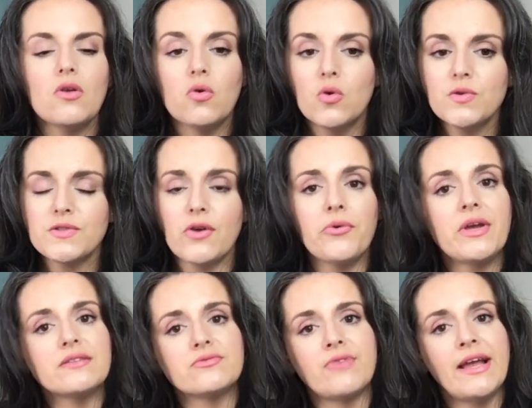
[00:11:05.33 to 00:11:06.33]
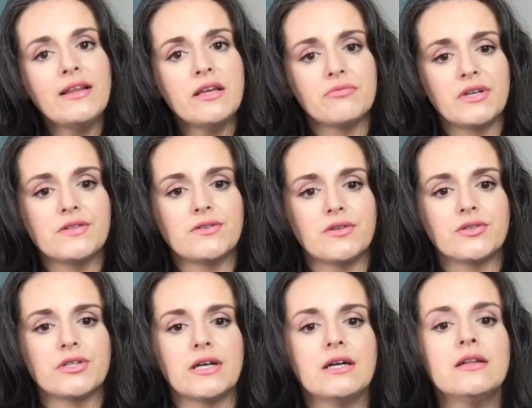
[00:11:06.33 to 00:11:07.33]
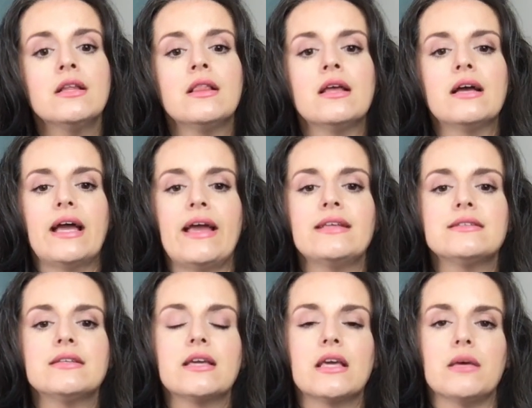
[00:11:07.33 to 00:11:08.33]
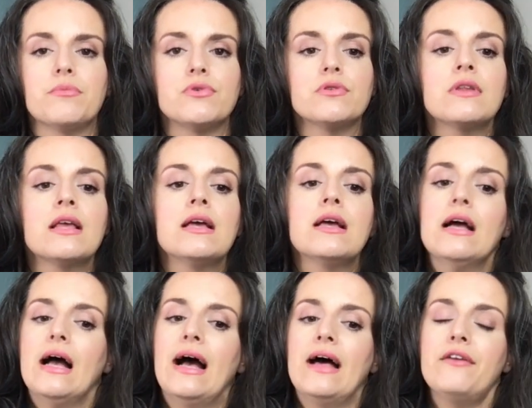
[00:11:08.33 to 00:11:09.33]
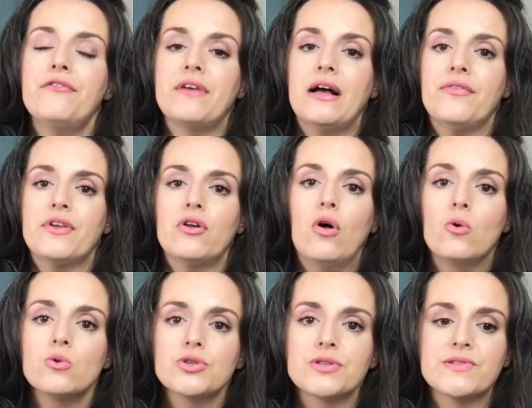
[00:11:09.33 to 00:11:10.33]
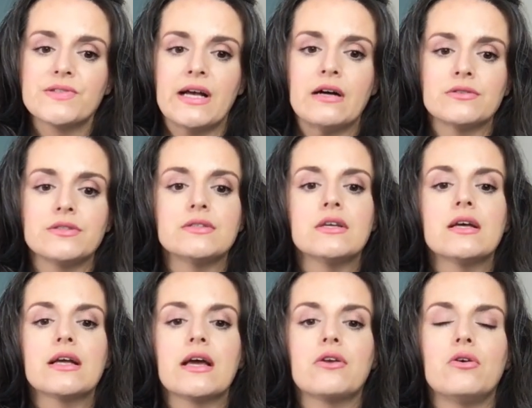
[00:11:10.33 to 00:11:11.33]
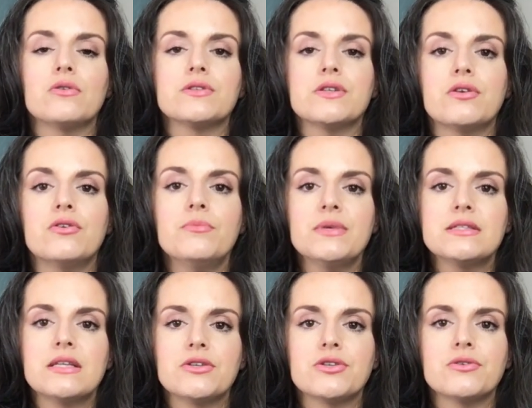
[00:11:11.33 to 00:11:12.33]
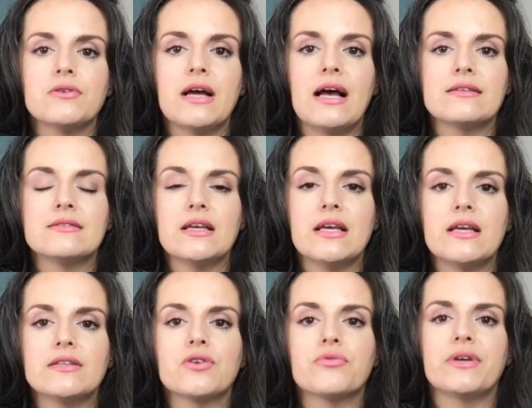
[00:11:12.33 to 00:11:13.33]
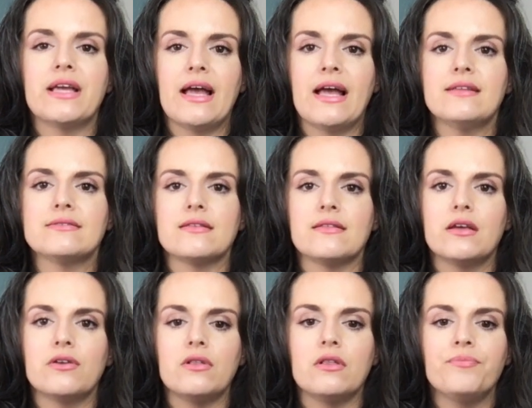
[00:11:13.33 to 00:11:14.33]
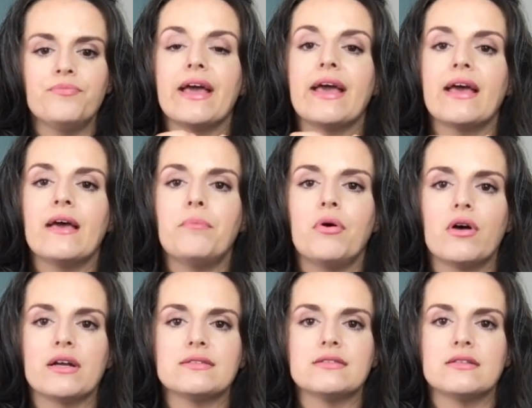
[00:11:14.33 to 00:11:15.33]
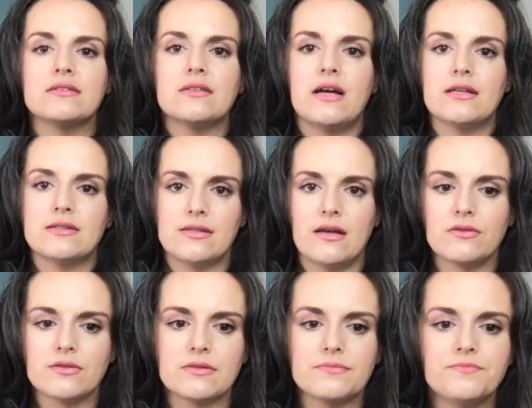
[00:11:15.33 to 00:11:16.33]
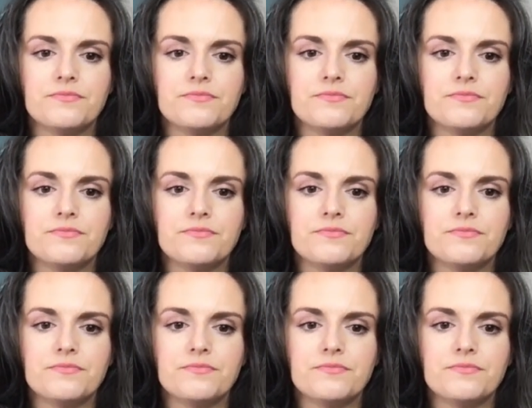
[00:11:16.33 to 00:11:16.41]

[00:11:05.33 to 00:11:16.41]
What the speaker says: Also, Israeli researcher Eitan Kimmel had found that ultrasound can alter human tissue as it creates little air pockets inside cells.